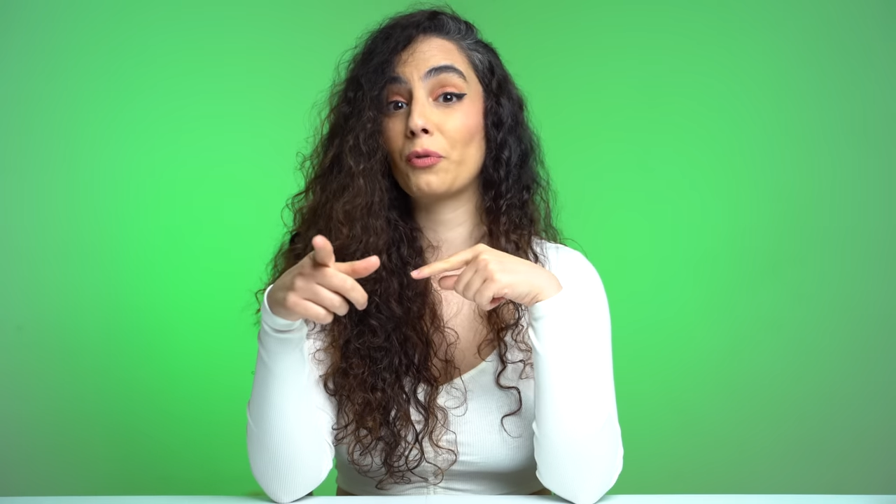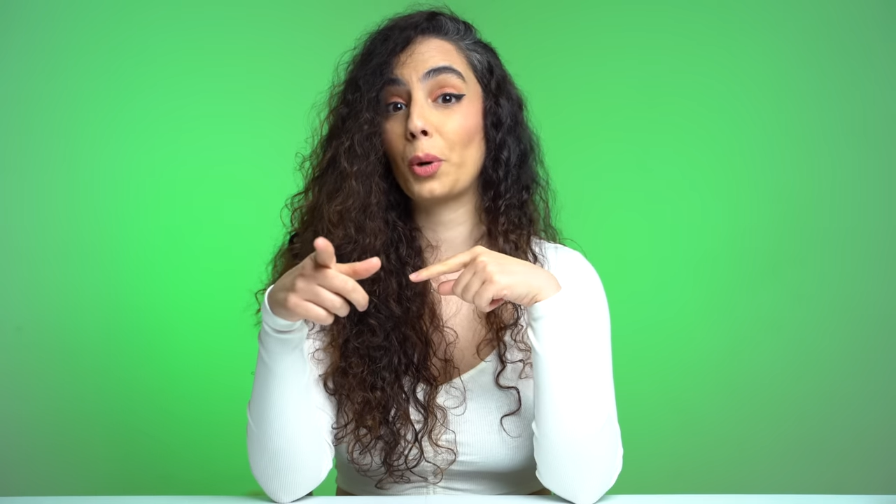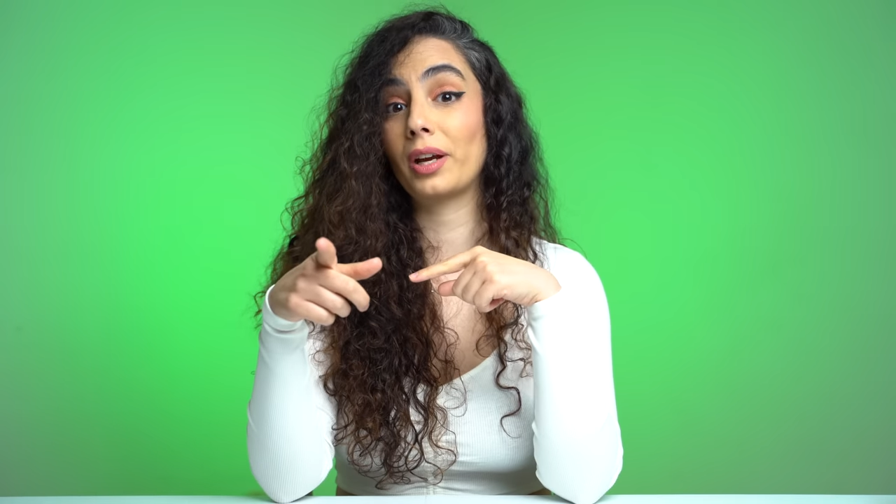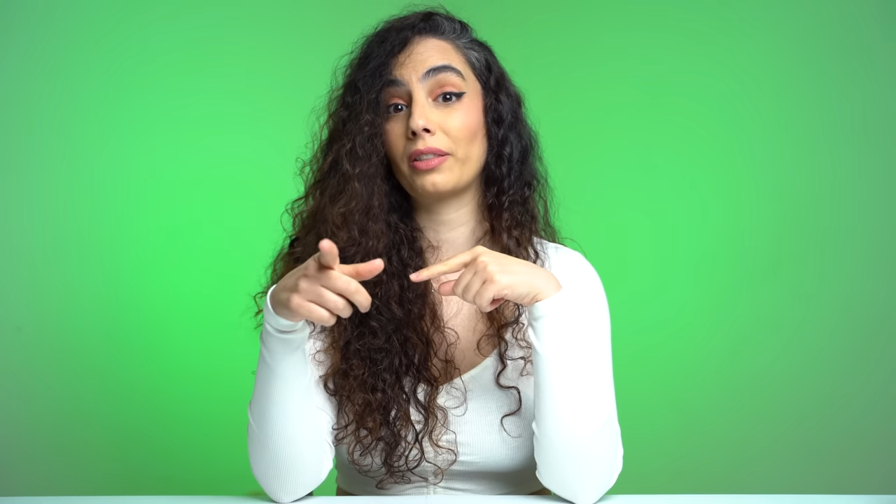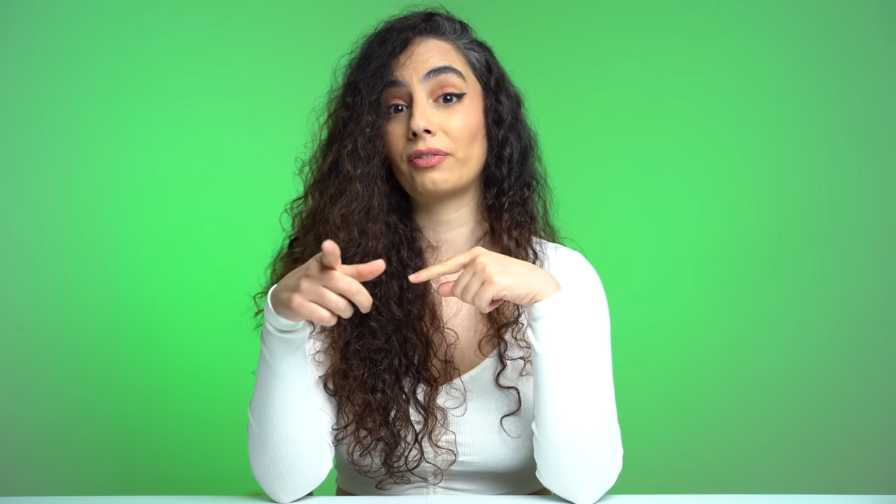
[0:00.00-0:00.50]
of
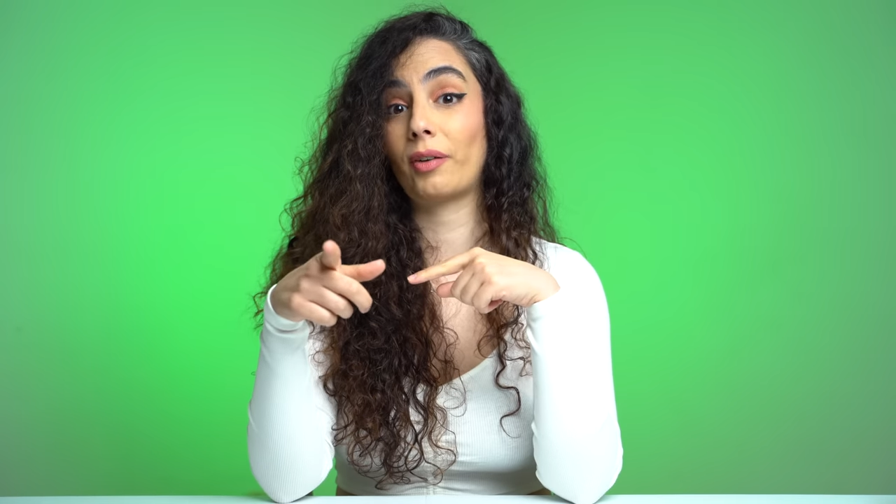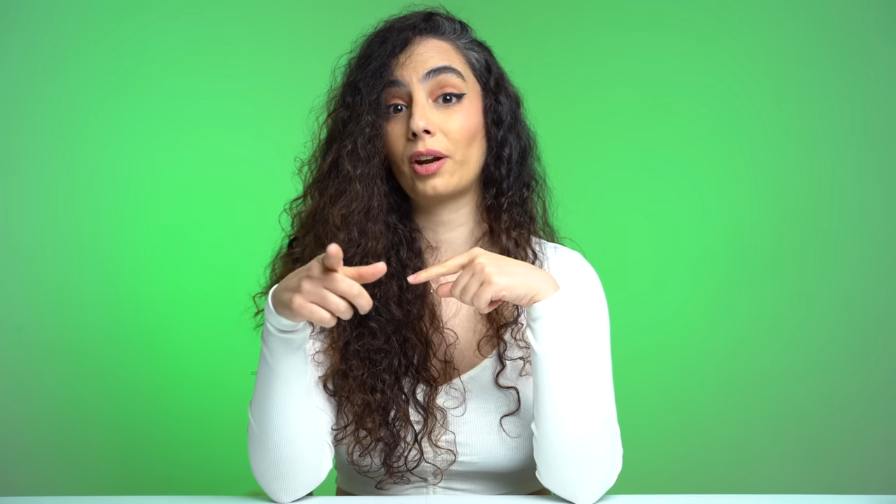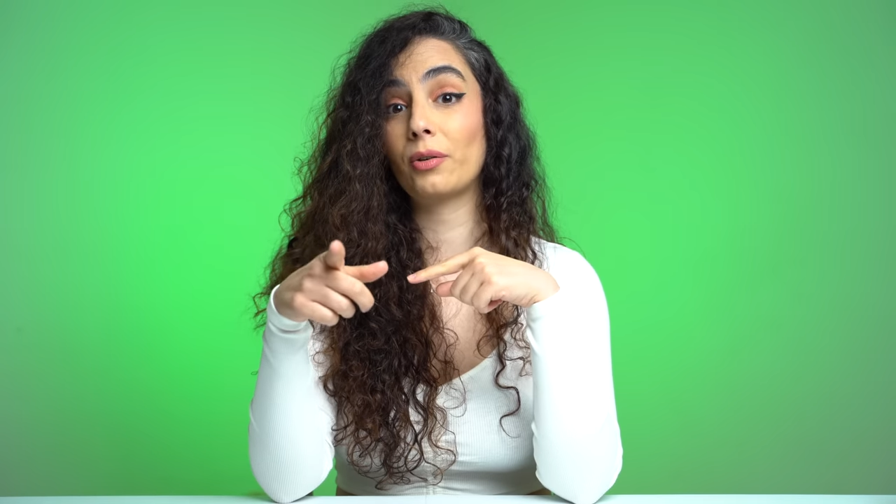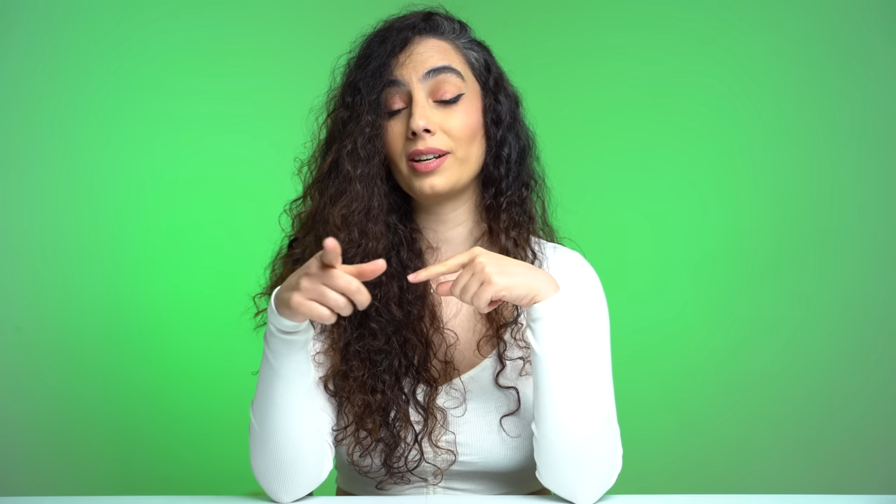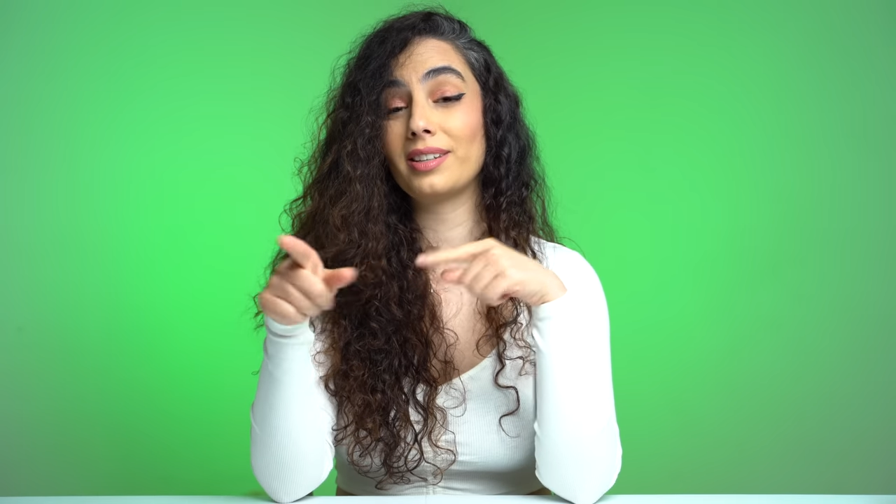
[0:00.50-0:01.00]
wearing the
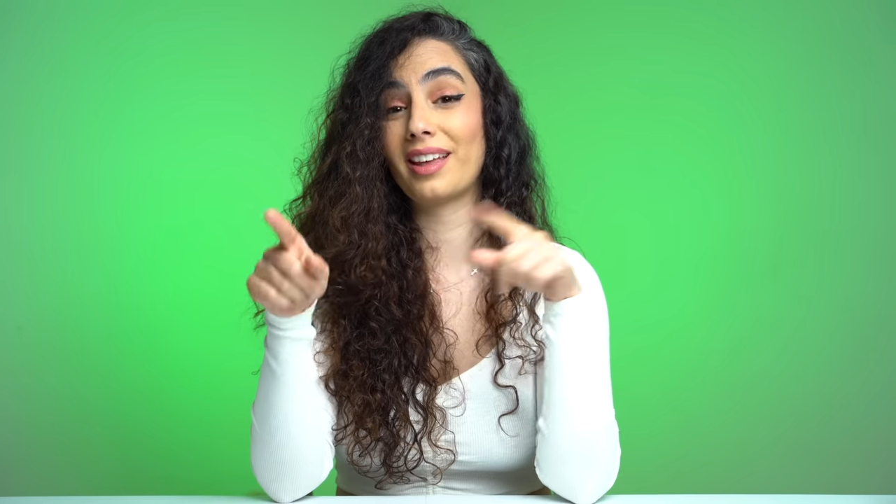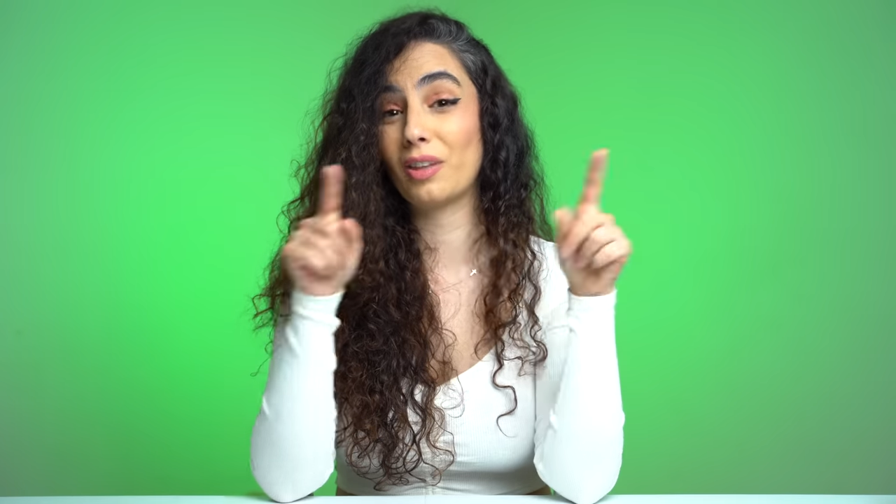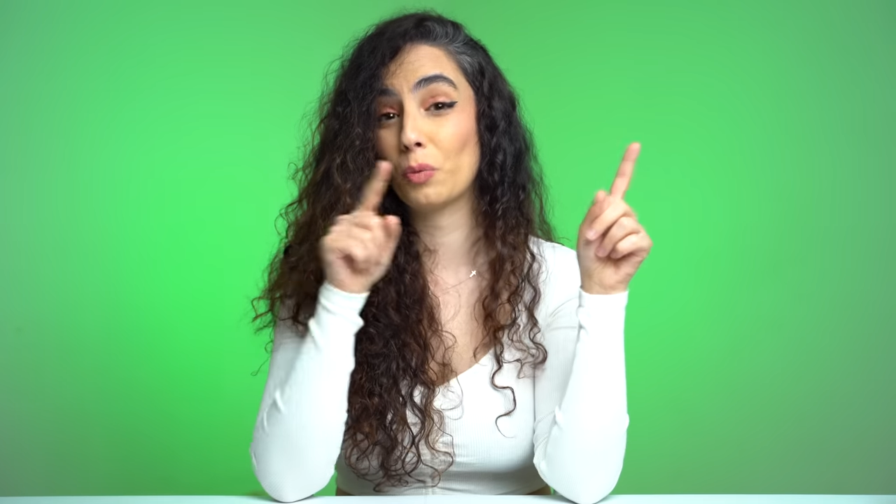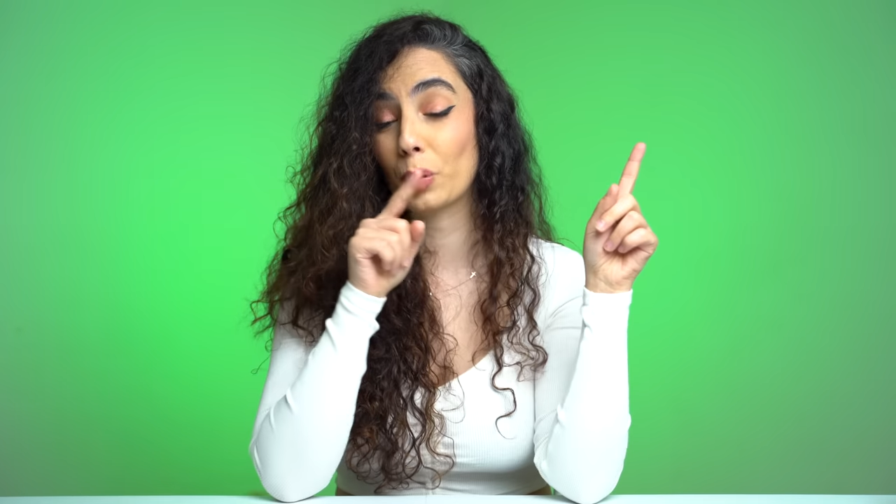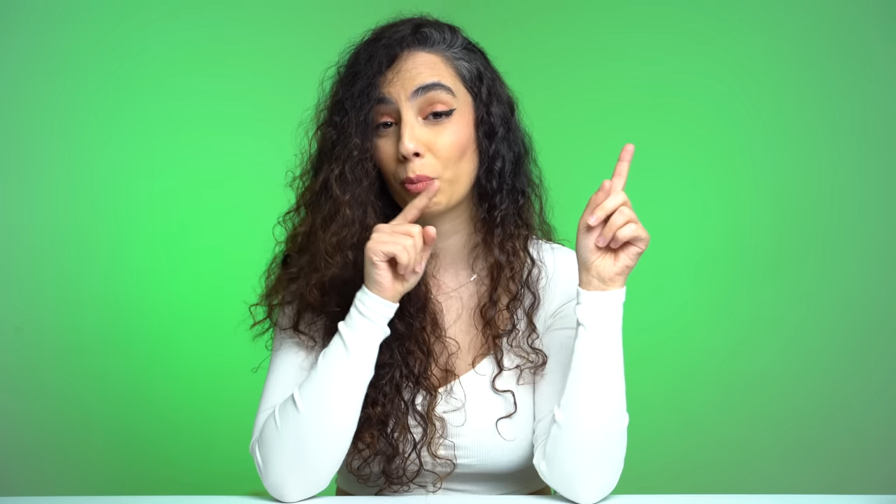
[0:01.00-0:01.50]
fragrance and
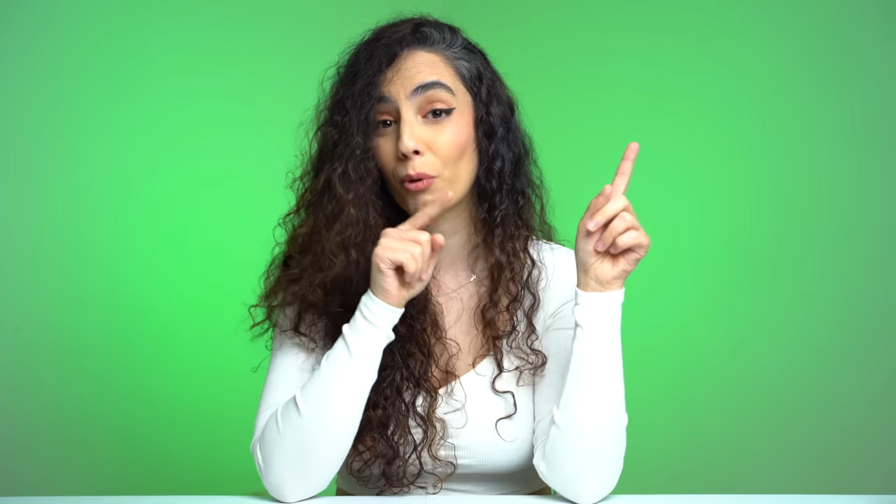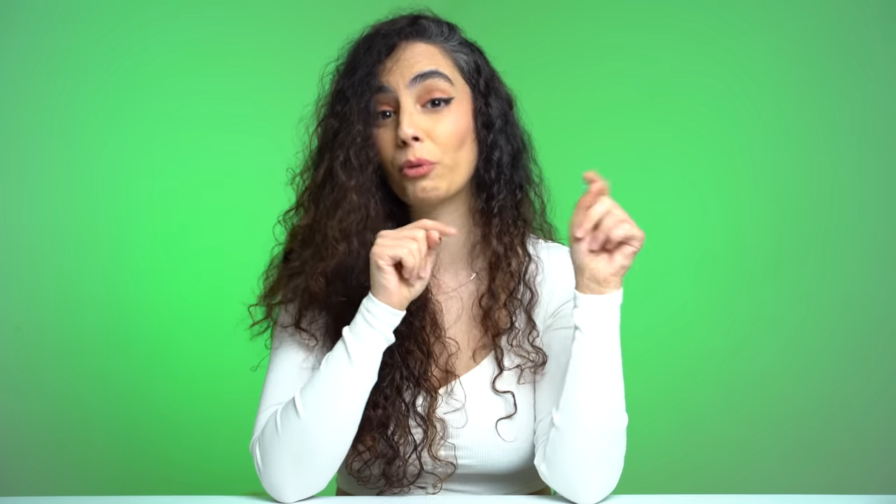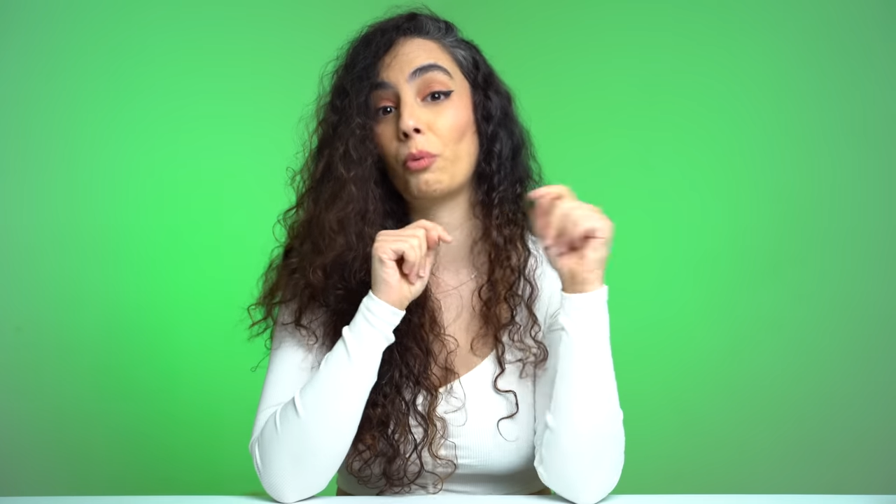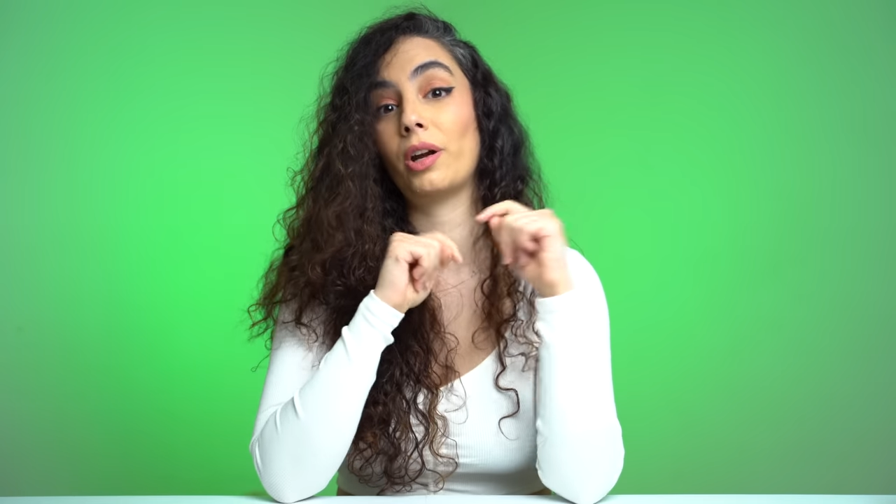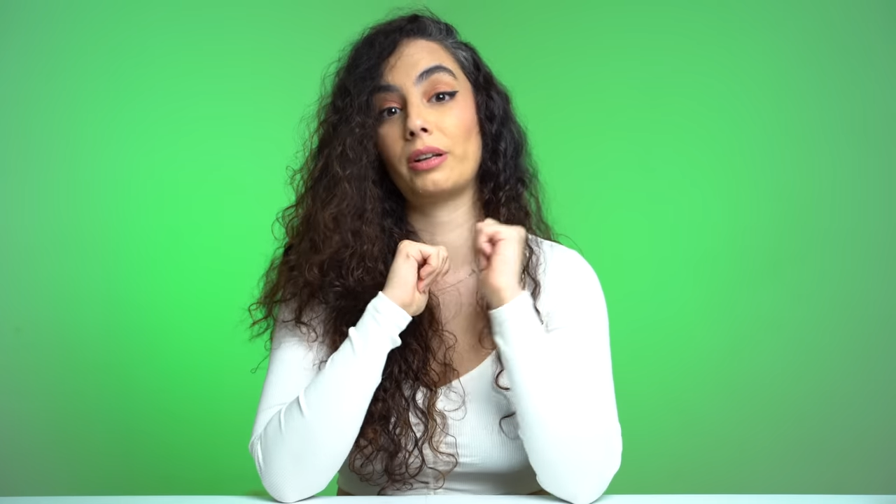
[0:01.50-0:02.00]
they were
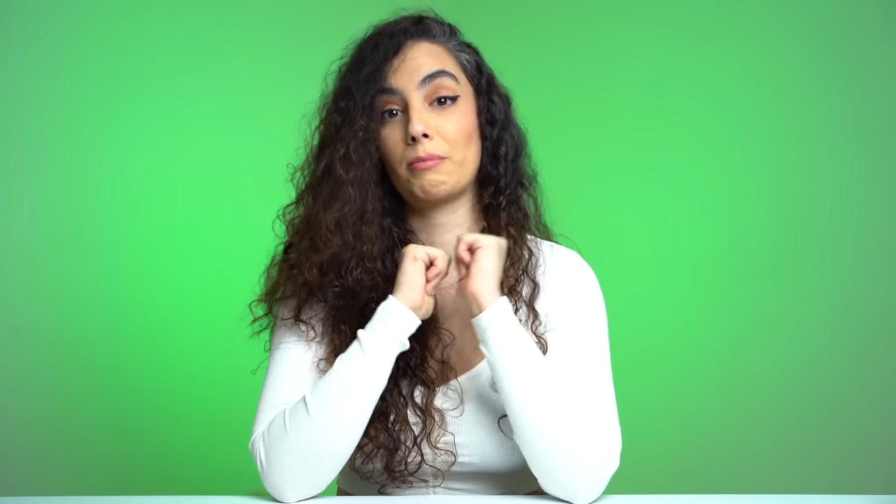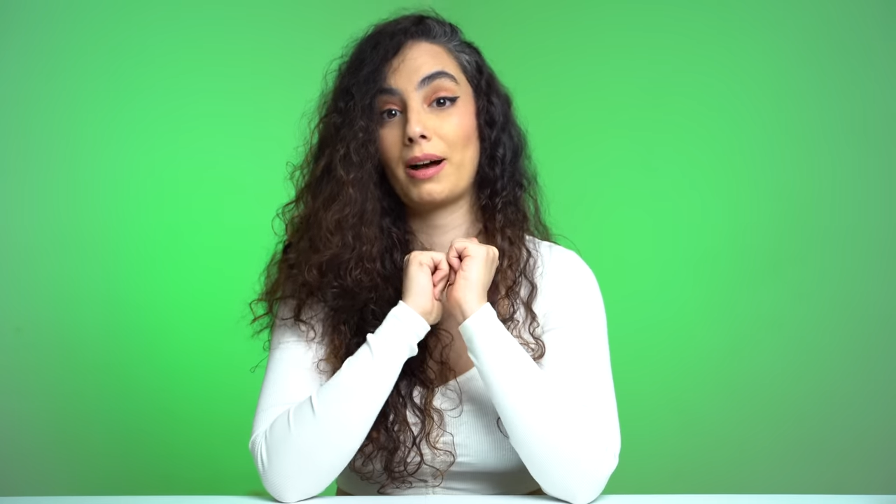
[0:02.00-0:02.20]
both wearing